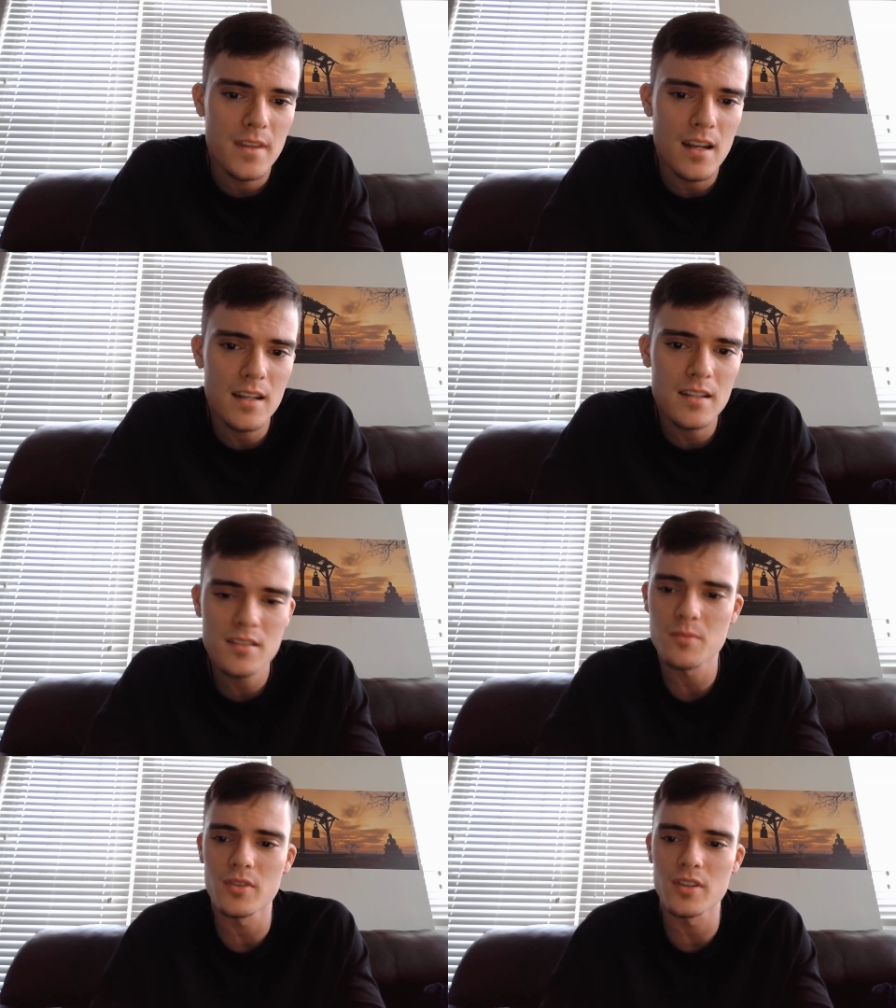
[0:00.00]
And I did
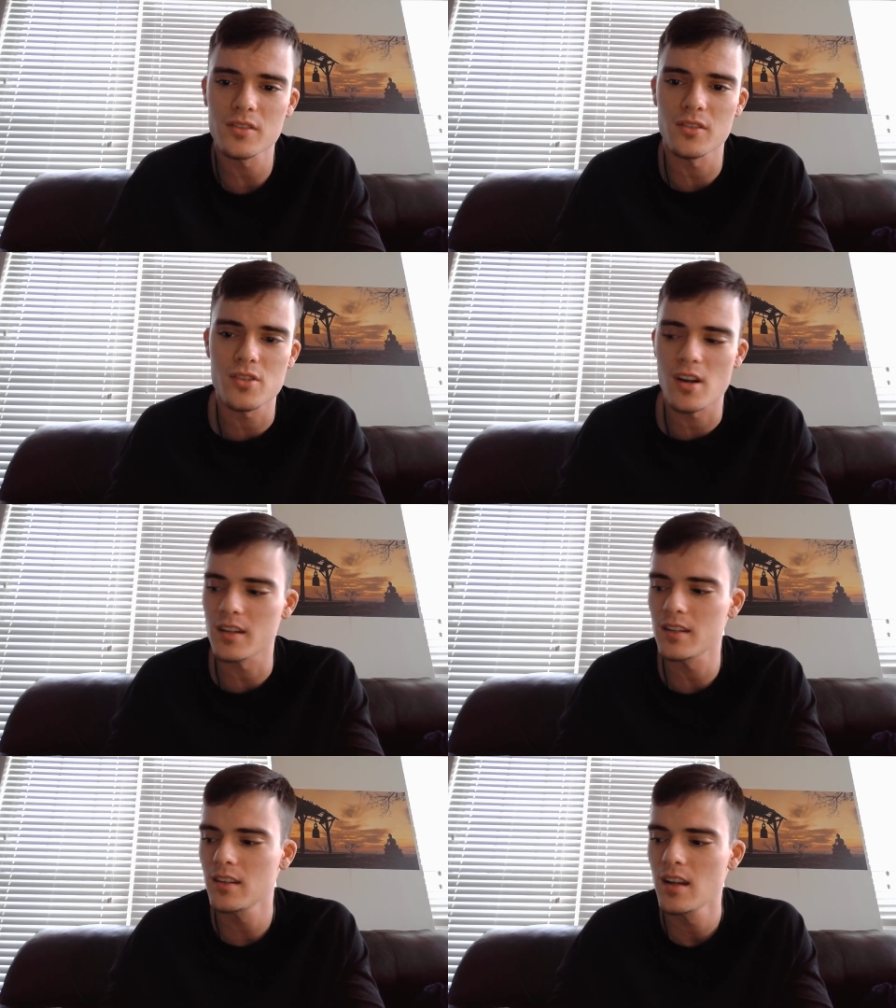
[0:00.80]
some research on
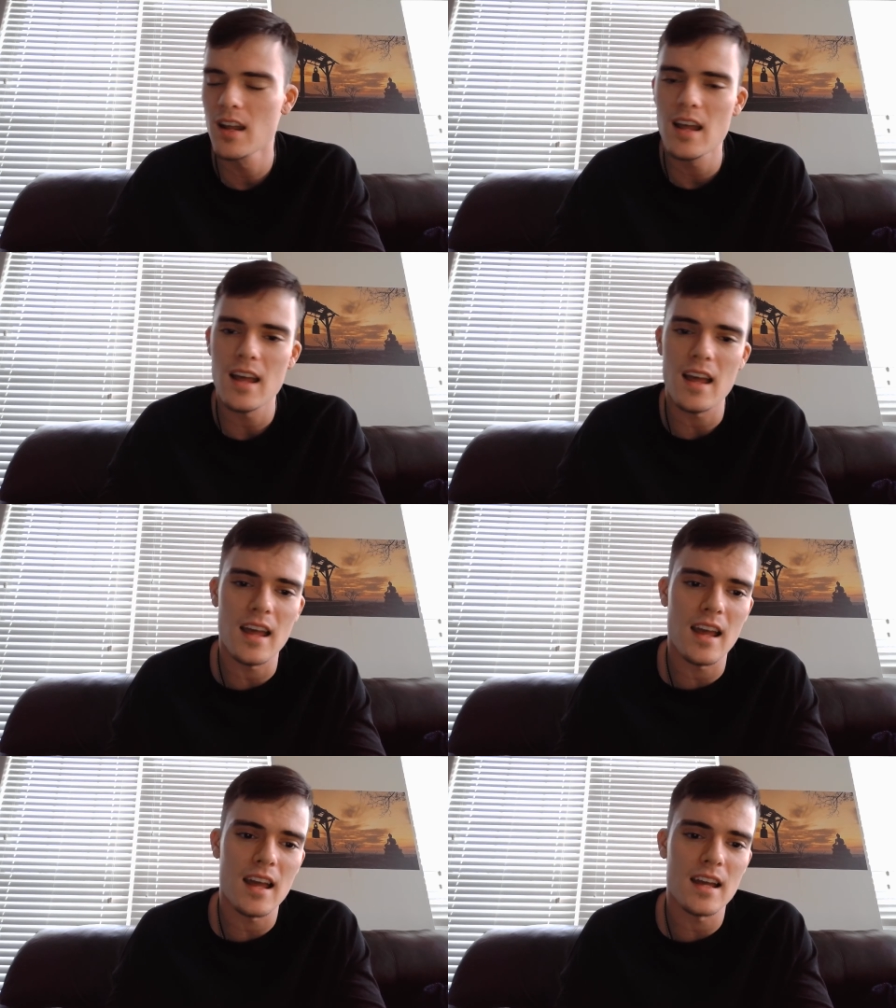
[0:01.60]
it,
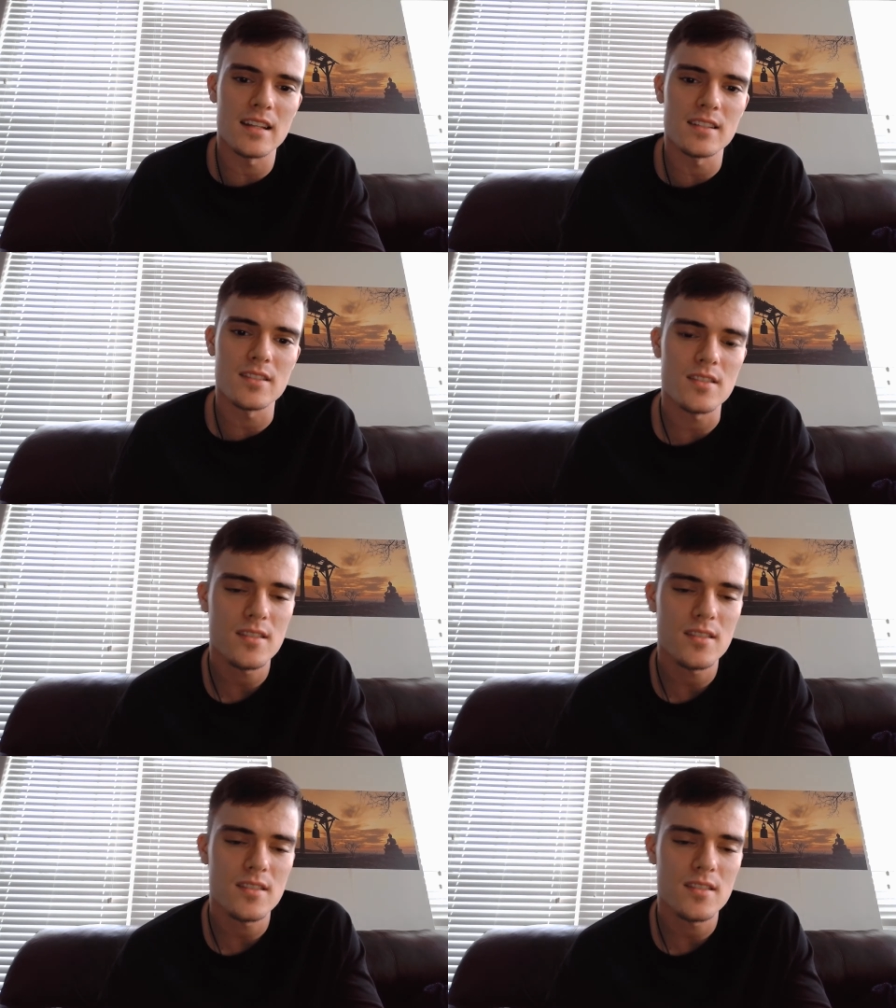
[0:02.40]
and